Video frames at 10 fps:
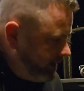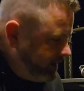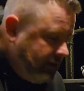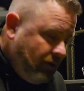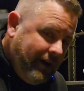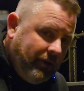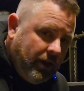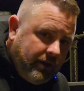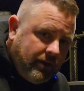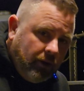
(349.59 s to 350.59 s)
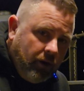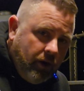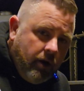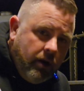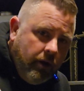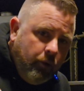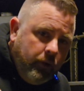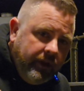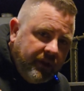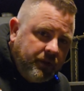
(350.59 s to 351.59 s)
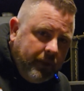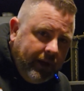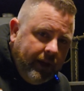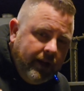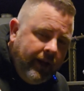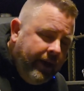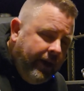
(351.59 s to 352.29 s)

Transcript: Still have a lot to learn with this pit,